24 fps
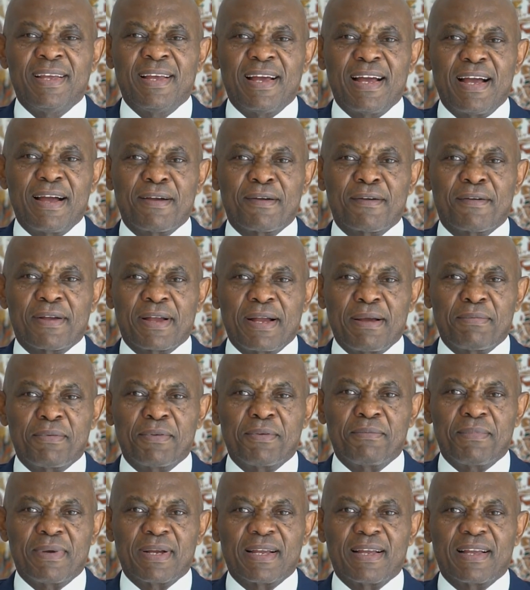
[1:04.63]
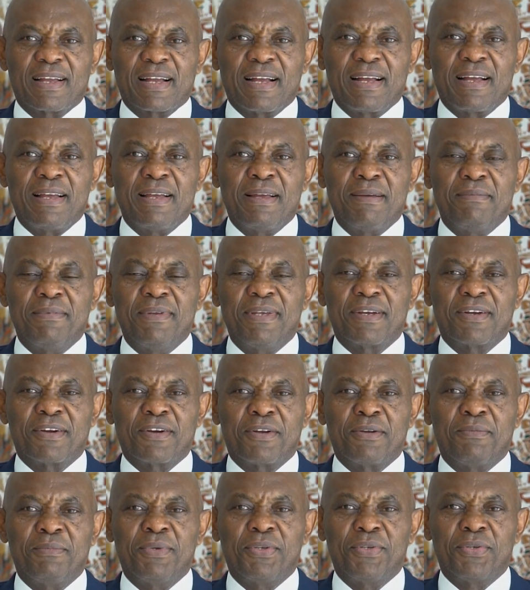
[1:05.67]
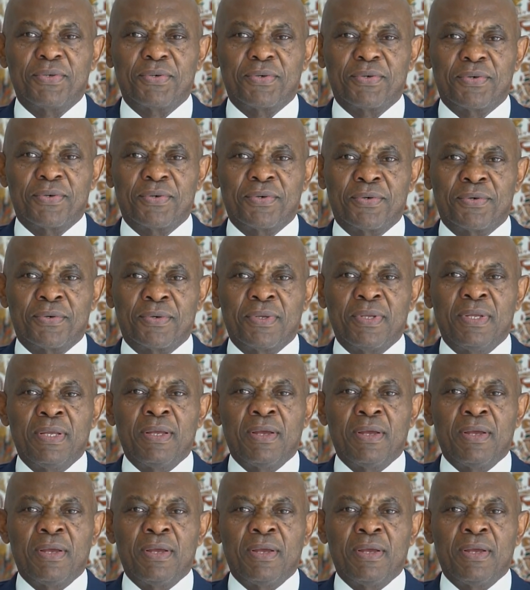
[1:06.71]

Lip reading: how capital market can help the economy to grow.